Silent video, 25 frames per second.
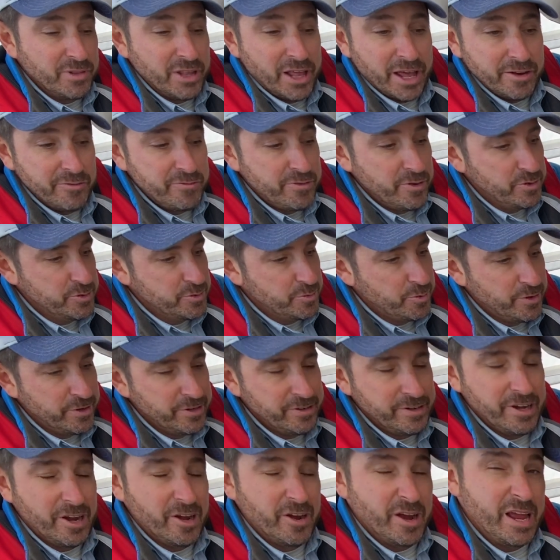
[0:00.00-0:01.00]
a lot of folks wonder,
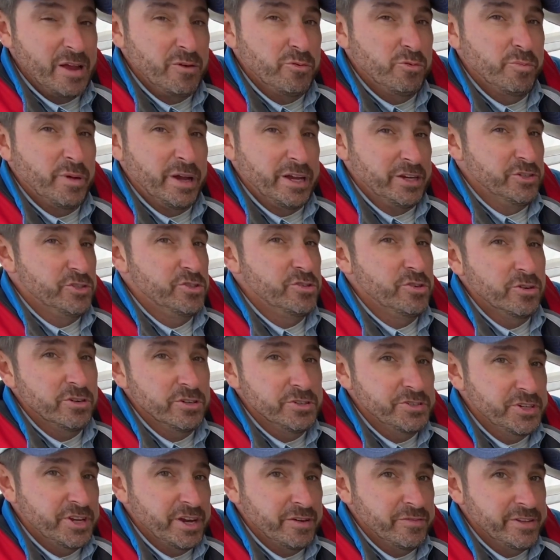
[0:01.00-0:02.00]
you know, hey, will my
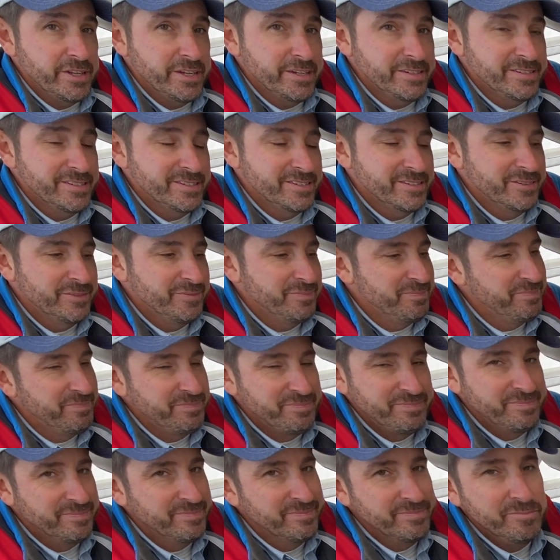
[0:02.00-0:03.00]
insurance cover this?
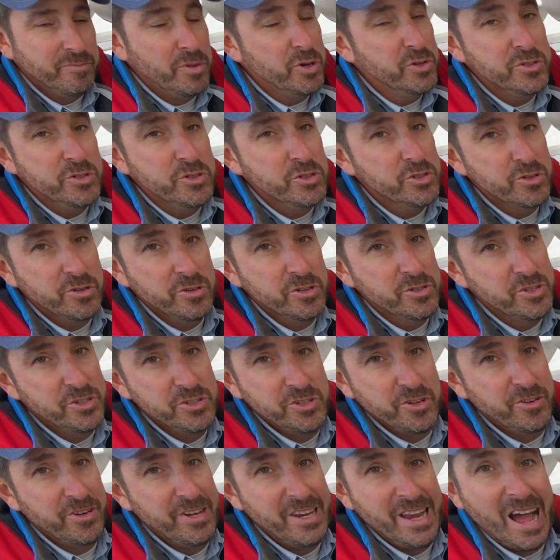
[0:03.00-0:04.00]
Most insurances
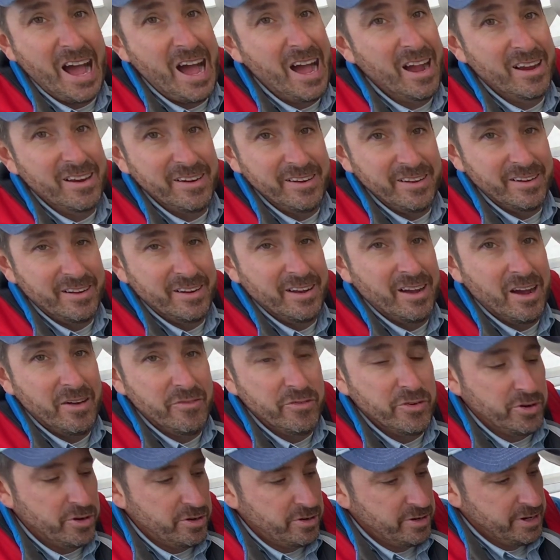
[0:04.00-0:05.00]
are not going to
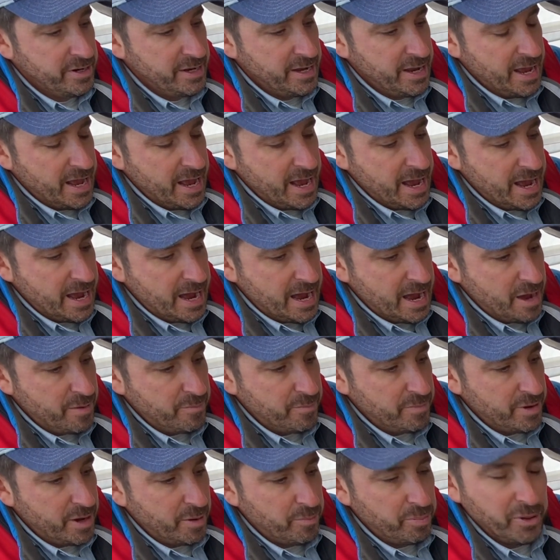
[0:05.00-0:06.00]
cover
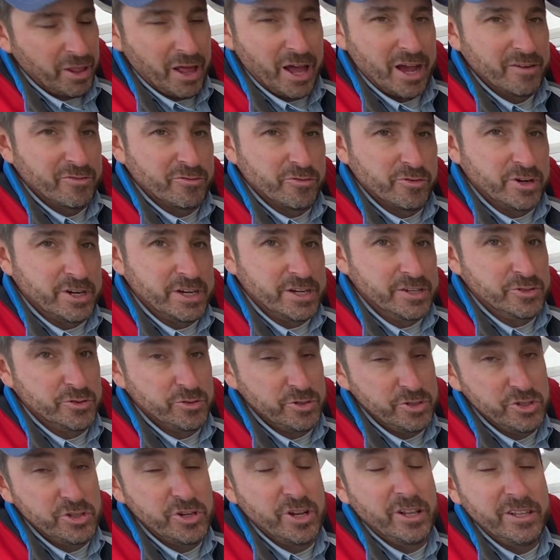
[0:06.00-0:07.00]
a block freeze, or
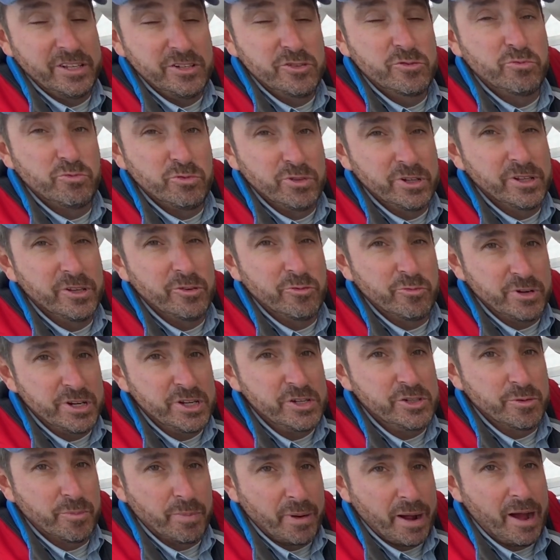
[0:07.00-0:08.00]
you should at least really read
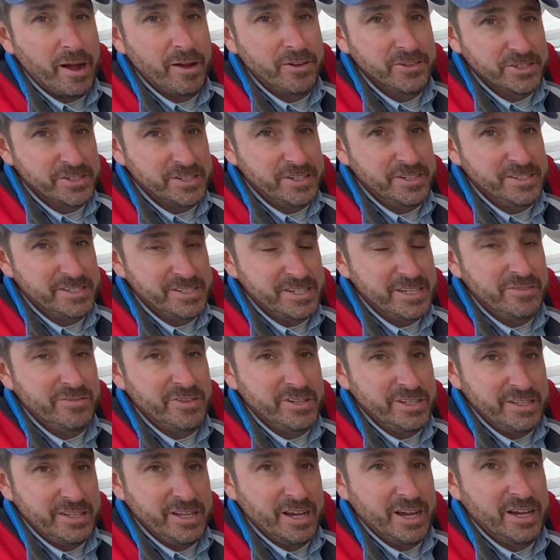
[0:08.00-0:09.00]
your policy to see if
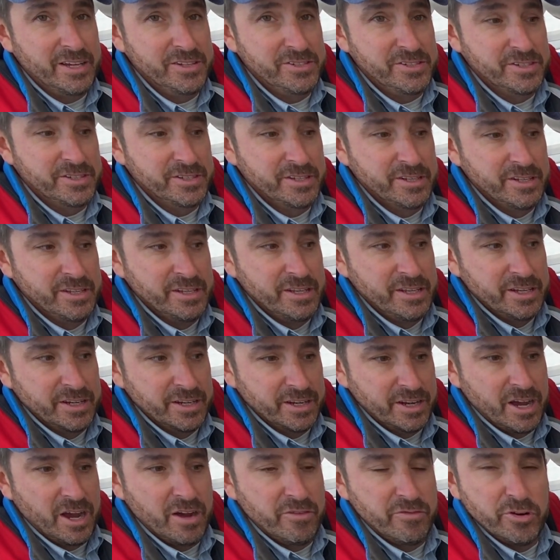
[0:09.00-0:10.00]
it does
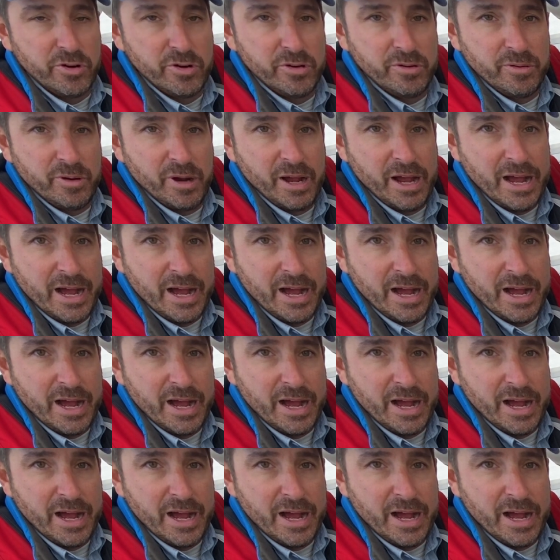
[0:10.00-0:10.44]
cover,